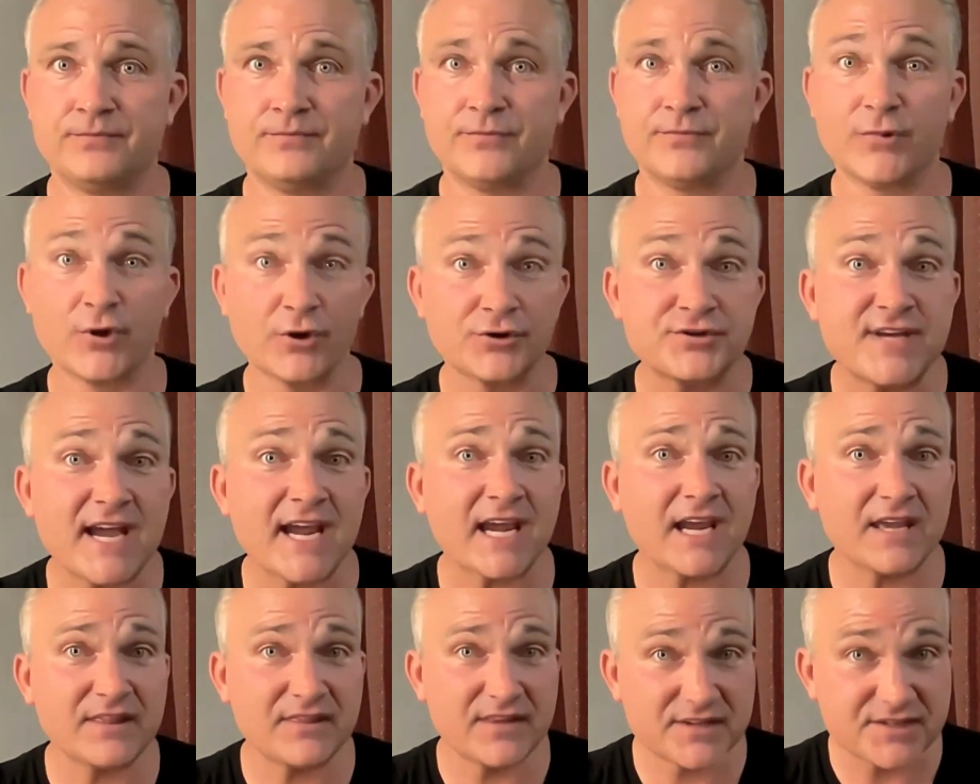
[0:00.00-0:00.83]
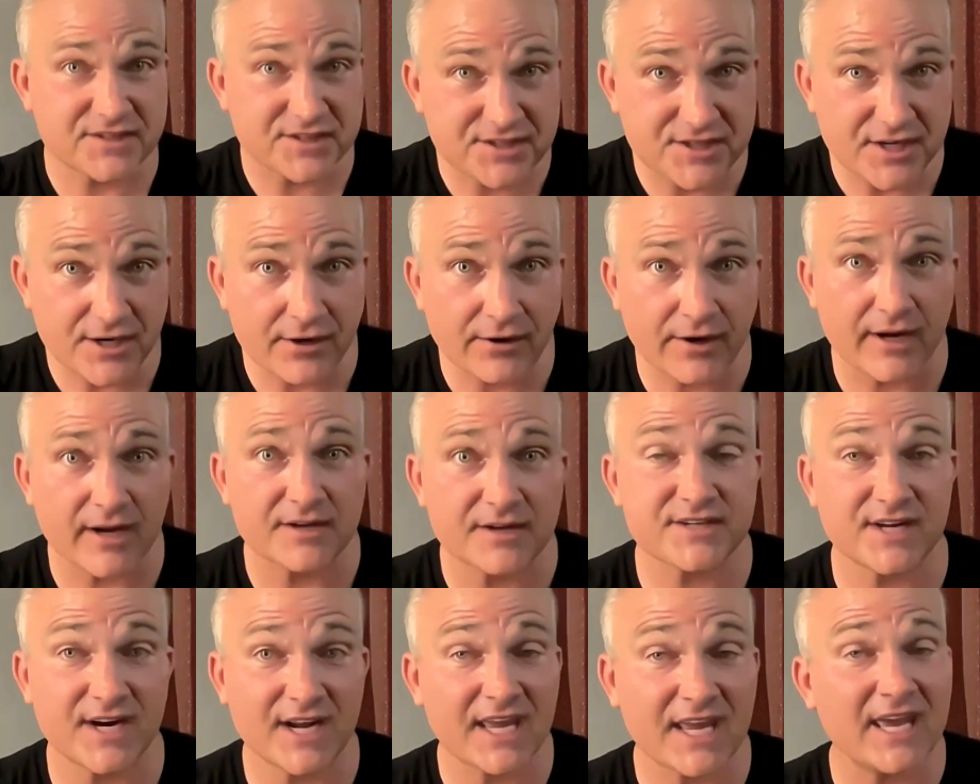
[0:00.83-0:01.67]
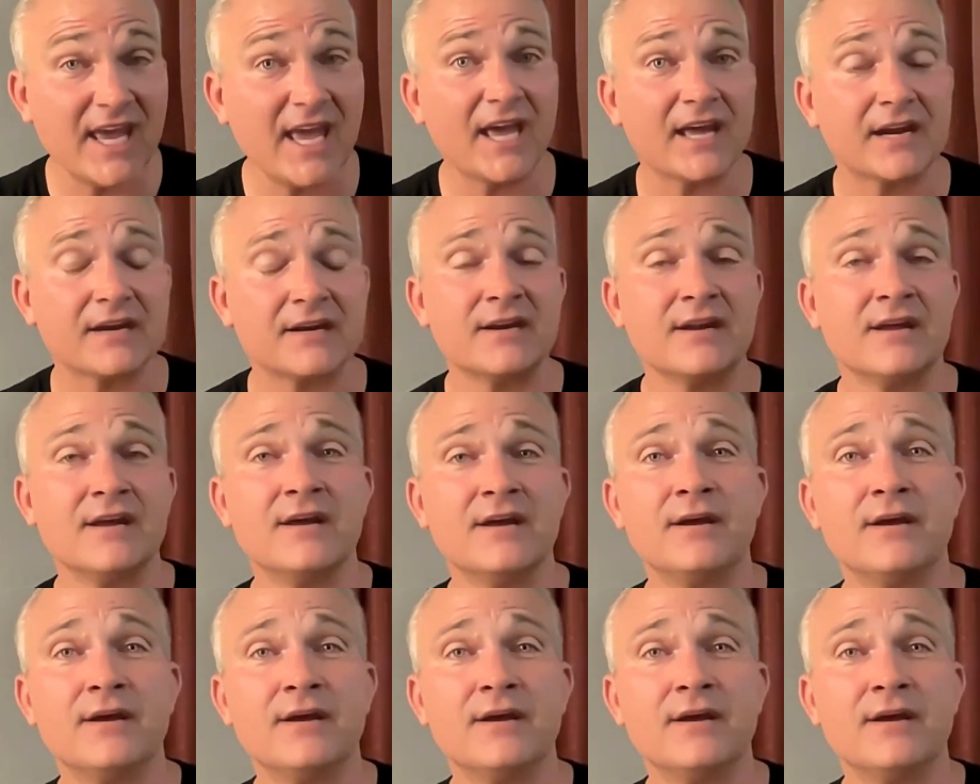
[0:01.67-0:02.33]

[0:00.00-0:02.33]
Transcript: They're taking this serious. And again,